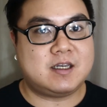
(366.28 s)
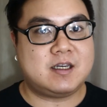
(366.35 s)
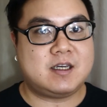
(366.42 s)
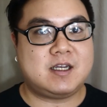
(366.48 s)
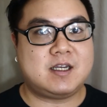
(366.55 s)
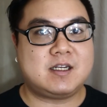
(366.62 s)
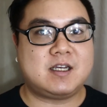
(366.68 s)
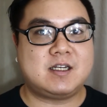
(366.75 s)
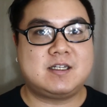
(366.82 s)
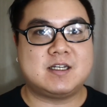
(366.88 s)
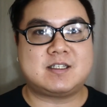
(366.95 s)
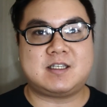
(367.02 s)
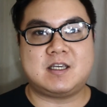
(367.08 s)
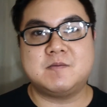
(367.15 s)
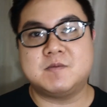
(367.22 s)
it
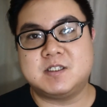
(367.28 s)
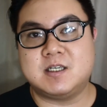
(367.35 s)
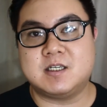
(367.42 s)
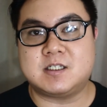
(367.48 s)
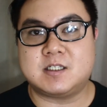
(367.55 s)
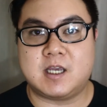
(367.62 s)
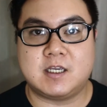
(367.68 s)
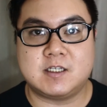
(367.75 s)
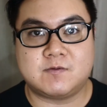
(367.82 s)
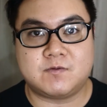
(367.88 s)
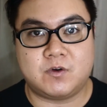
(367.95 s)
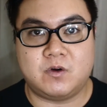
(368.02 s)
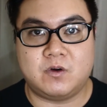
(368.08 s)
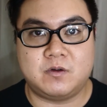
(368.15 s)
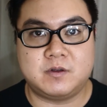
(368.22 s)
just seems
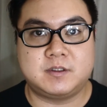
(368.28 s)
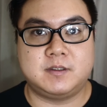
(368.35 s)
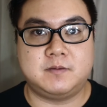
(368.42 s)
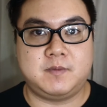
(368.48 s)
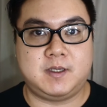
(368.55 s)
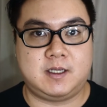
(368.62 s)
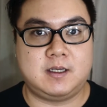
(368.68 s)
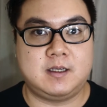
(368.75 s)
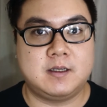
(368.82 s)
distasteful to me.